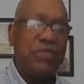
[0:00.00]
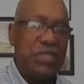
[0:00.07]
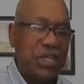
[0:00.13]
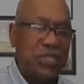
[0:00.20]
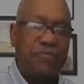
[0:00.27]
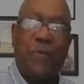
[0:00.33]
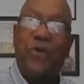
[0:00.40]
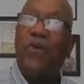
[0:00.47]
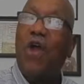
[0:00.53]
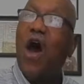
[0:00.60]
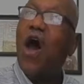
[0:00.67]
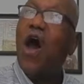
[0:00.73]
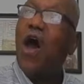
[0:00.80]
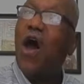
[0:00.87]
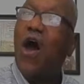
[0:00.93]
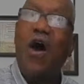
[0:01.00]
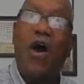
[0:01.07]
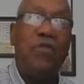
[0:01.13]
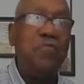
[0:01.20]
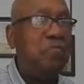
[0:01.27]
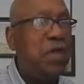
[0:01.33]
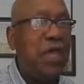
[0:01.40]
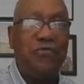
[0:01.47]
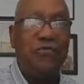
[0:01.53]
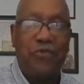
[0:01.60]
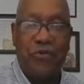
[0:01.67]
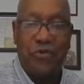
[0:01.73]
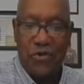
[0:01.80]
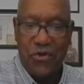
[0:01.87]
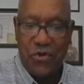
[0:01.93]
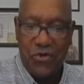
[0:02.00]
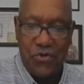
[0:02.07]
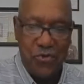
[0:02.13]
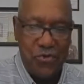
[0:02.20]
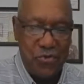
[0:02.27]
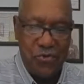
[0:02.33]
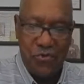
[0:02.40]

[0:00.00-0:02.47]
He's brought me through.